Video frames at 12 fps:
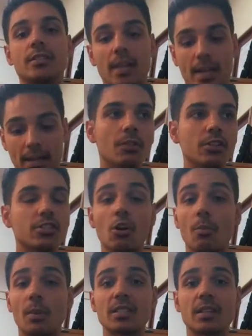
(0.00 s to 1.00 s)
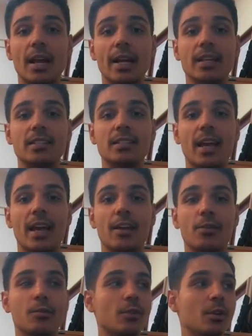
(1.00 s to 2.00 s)
said. There's so much that I could
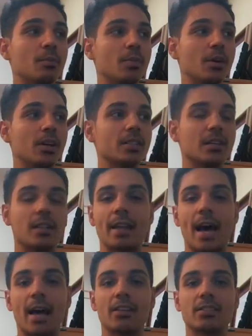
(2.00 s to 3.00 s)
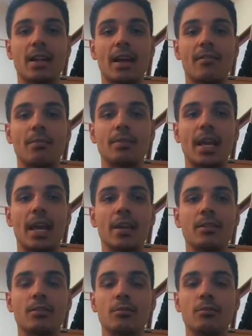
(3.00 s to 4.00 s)
say through your books and the knowledge that I've
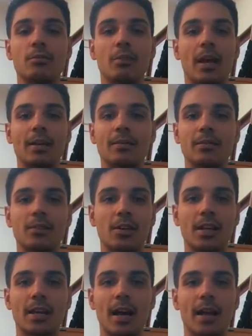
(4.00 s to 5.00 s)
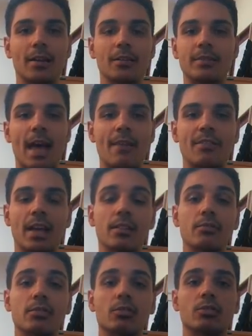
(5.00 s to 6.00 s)
obtained through like learning how to navigate
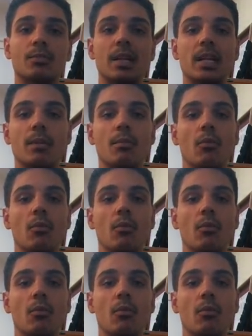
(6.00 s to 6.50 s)
through social media